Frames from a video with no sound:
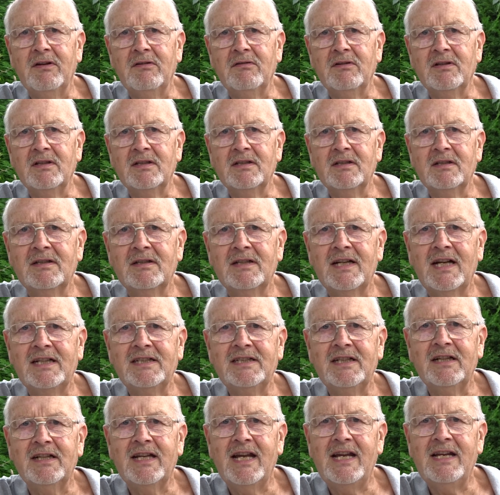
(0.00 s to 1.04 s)
you can catch
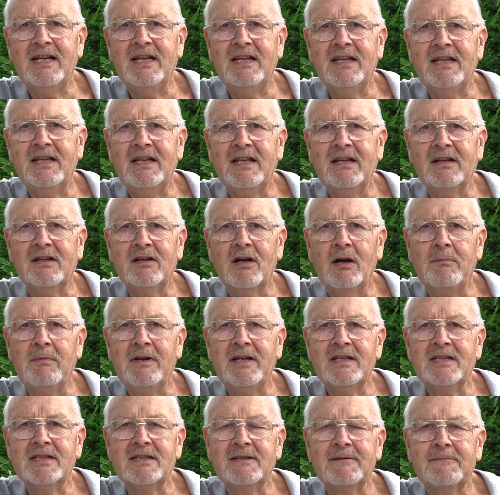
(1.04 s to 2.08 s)
it again in the
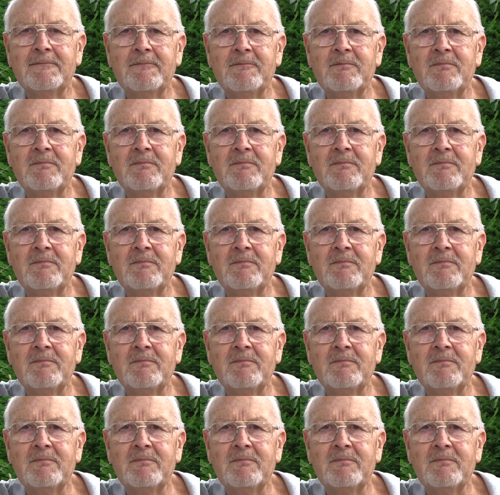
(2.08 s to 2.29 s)
comments